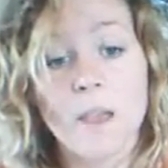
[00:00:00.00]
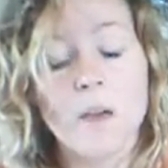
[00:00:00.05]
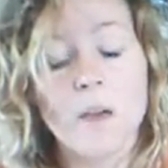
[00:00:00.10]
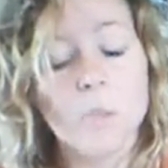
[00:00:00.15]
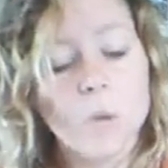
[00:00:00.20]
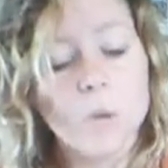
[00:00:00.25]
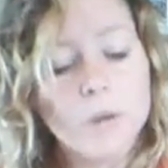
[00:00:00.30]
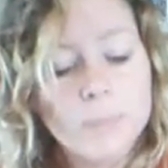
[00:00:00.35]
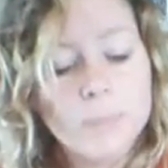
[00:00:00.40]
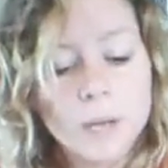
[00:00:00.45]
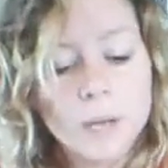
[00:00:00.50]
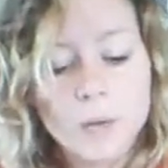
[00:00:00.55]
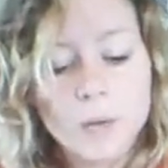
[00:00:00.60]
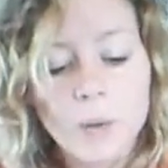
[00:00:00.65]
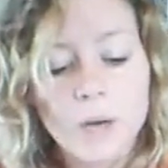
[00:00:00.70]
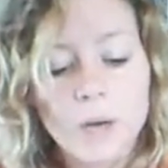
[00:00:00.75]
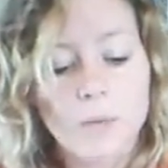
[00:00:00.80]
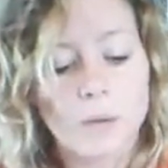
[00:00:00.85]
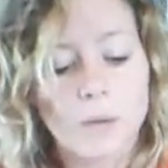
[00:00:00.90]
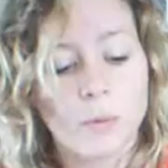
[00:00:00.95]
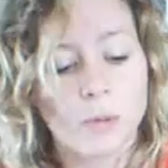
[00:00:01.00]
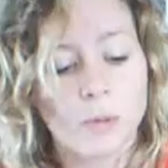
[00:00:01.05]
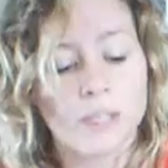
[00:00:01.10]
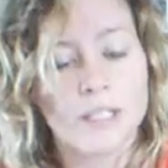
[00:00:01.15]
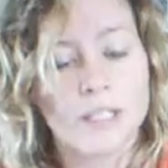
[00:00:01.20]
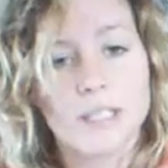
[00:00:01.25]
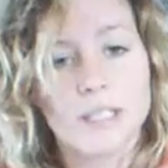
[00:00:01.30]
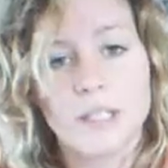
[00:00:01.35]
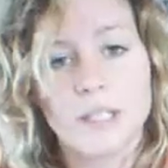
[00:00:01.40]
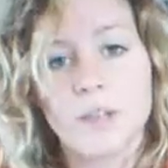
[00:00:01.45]
And one by one we will
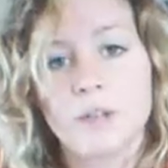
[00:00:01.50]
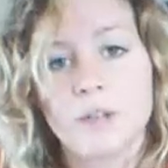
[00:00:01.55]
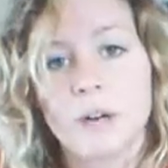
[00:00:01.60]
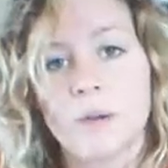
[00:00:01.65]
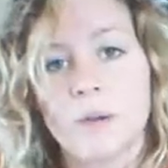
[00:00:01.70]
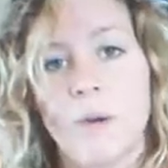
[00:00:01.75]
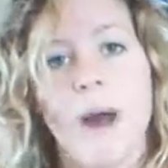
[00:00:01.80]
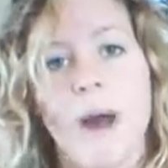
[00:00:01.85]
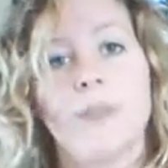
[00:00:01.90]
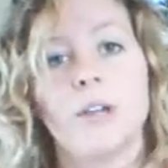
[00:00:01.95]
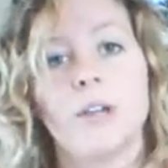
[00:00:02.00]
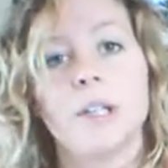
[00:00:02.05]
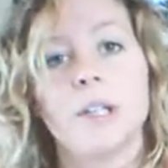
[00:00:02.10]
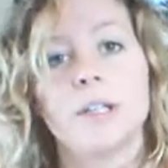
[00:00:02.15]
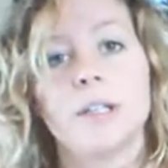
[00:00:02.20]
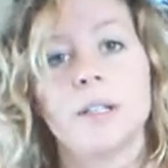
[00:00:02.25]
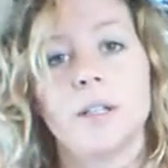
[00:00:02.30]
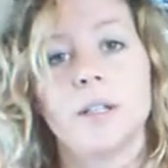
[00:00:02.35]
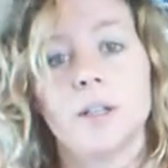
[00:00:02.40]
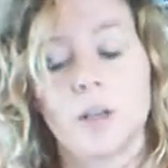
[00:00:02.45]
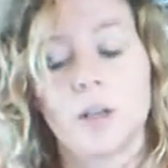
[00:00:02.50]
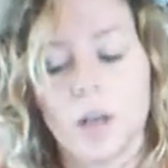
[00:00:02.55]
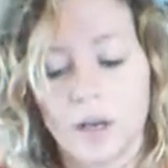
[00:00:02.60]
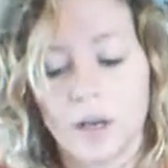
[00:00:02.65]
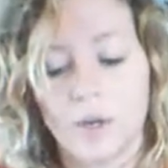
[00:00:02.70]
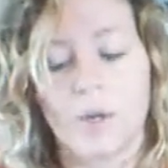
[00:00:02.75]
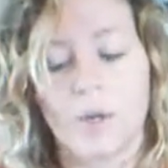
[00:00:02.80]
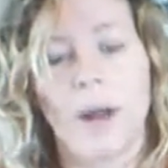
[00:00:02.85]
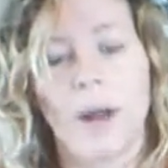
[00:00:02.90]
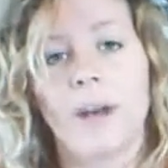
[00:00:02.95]
continue to unravel,
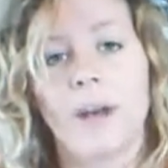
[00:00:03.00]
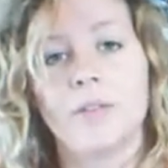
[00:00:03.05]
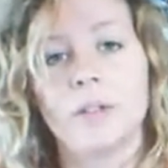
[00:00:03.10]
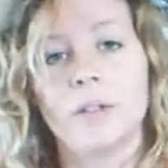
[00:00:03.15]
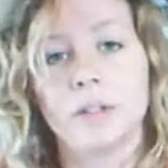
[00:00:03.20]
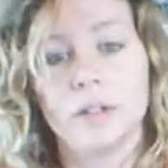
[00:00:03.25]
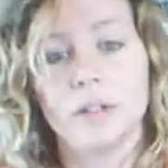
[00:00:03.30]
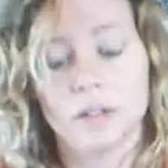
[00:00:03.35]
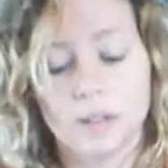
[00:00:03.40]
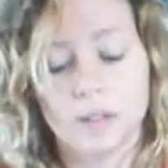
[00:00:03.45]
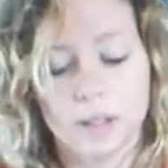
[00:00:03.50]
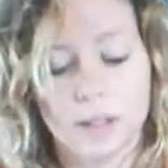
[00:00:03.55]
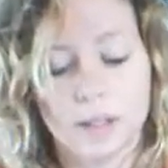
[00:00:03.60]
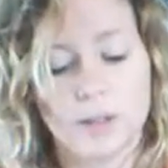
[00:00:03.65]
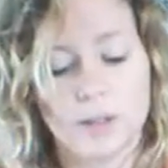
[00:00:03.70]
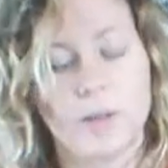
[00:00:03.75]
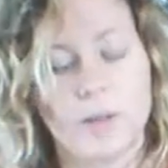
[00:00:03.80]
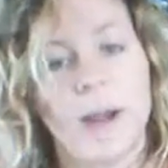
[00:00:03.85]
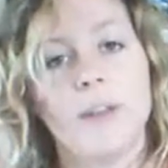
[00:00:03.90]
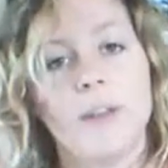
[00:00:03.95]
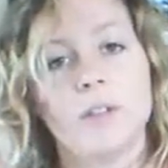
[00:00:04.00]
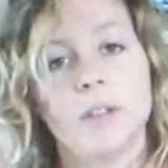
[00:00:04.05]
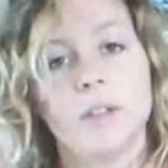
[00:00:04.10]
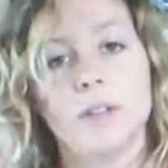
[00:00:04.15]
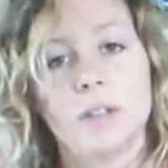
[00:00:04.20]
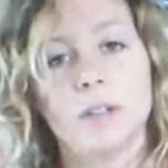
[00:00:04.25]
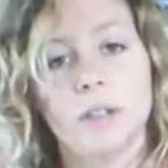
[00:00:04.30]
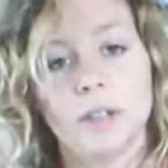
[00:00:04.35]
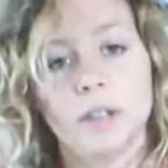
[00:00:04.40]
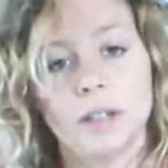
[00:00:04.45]
unravel, unravel,
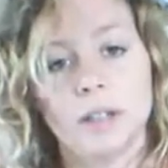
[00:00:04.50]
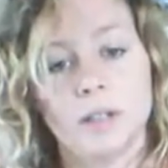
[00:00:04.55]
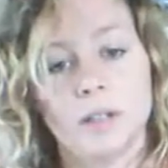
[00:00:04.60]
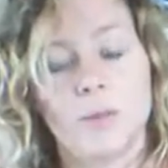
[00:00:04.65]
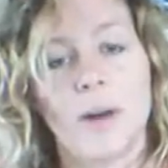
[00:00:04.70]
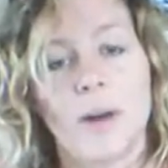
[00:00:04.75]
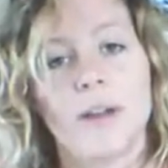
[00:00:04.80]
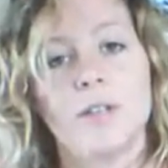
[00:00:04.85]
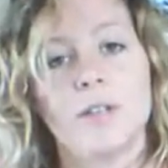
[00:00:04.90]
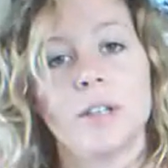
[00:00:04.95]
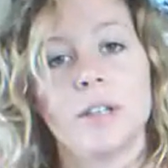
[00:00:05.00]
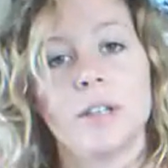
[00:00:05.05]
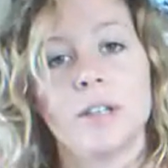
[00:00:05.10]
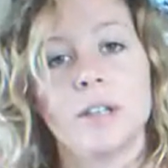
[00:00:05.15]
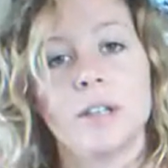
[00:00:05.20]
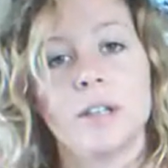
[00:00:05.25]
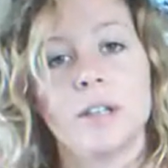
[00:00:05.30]
unravel.